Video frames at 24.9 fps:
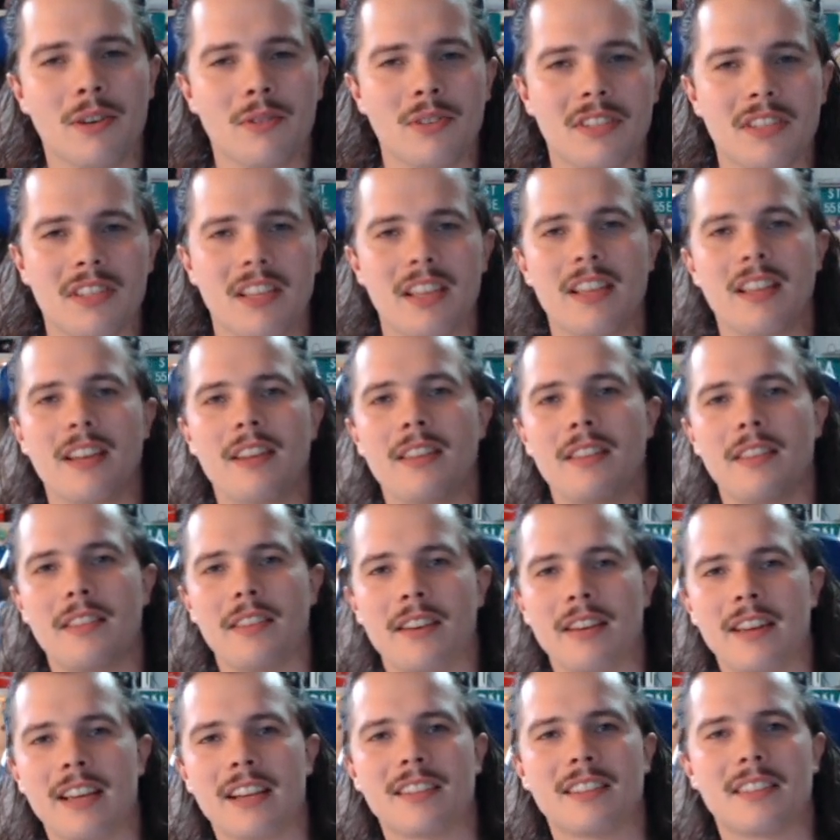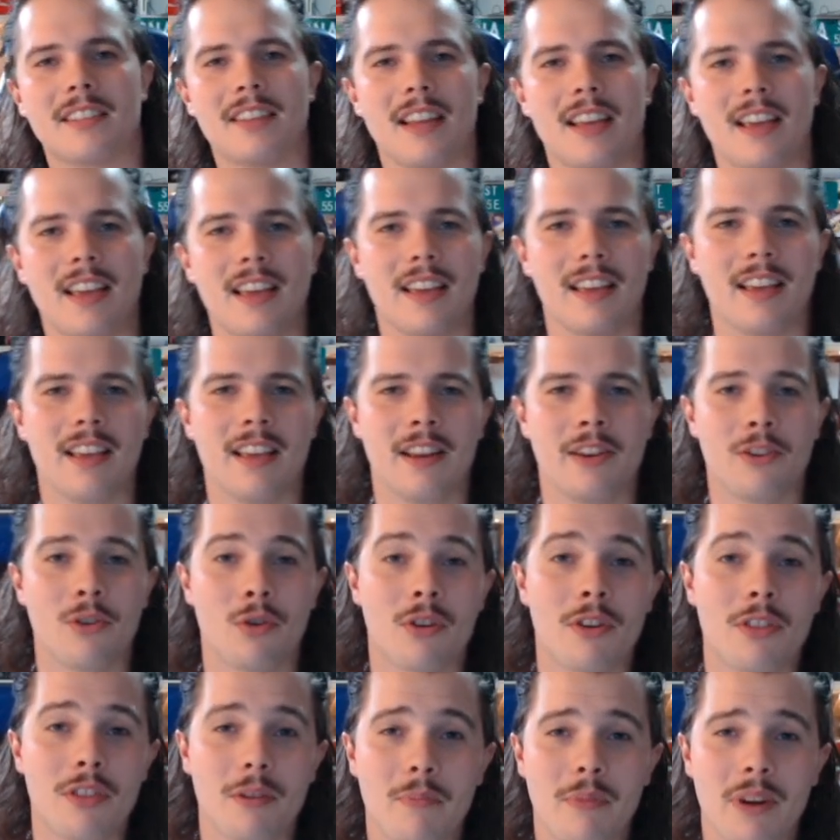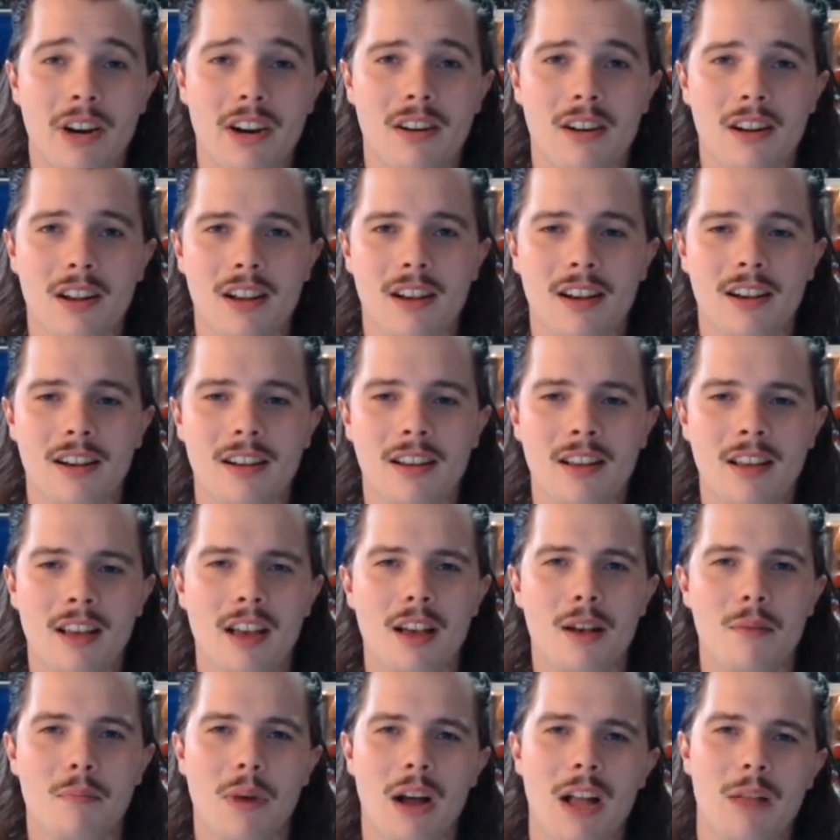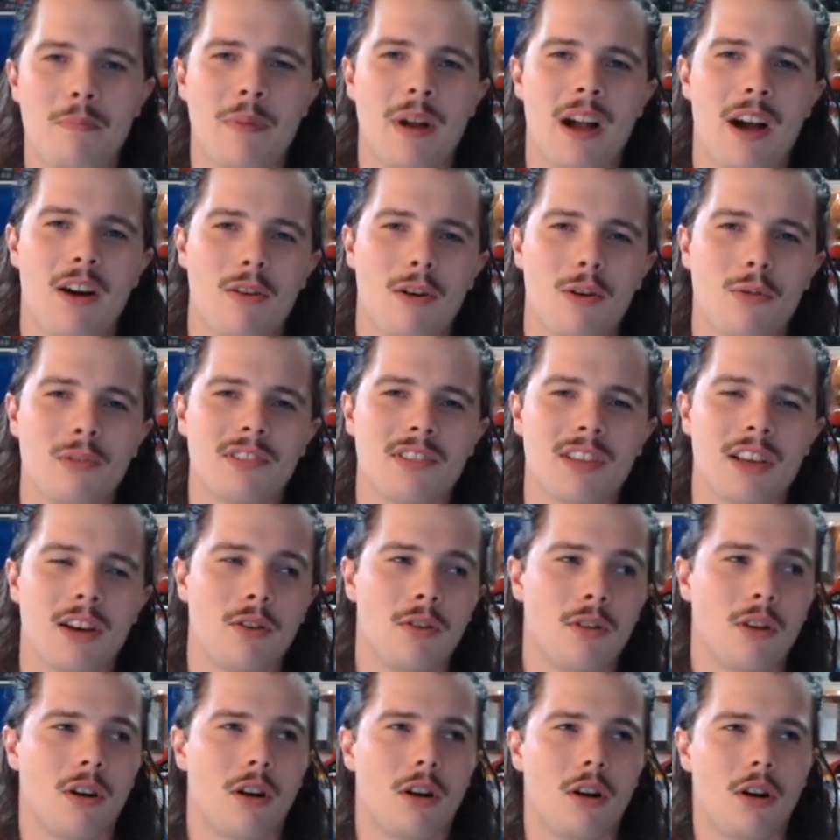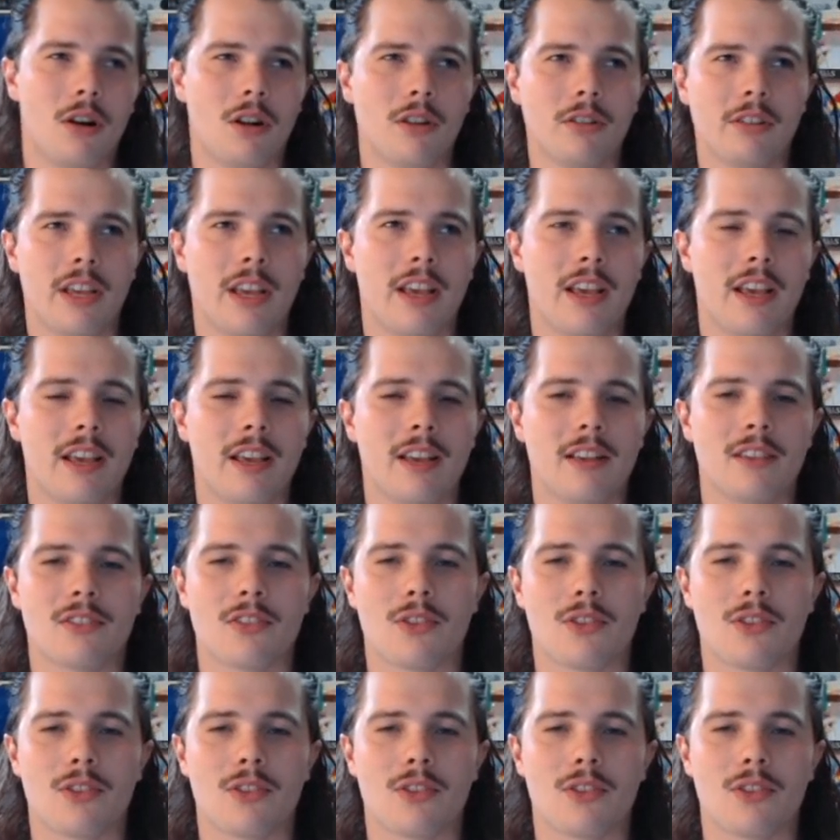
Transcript: it was in the next day in North America, my power was out all day,